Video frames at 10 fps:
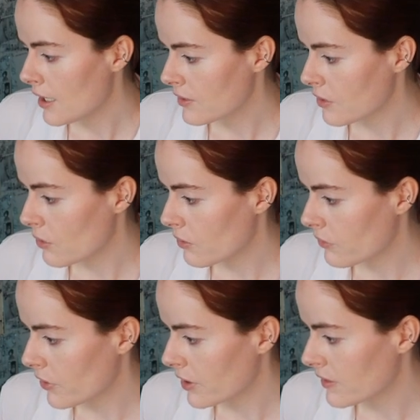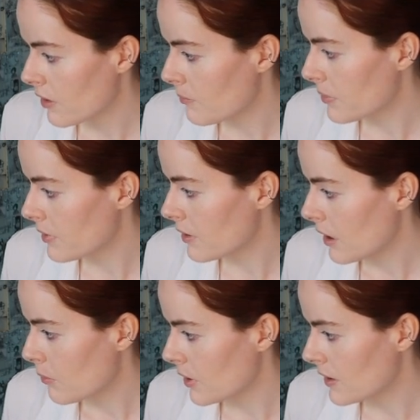So for example,
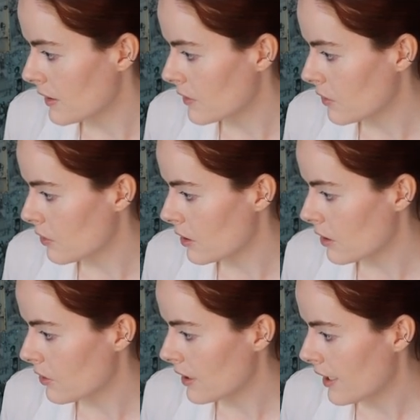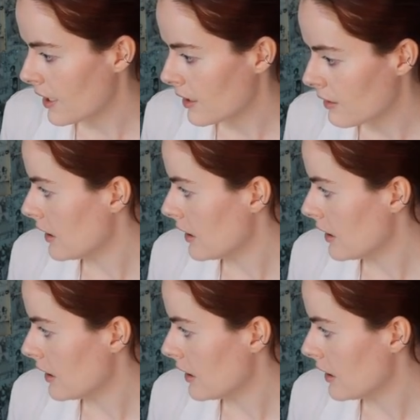what this could look like.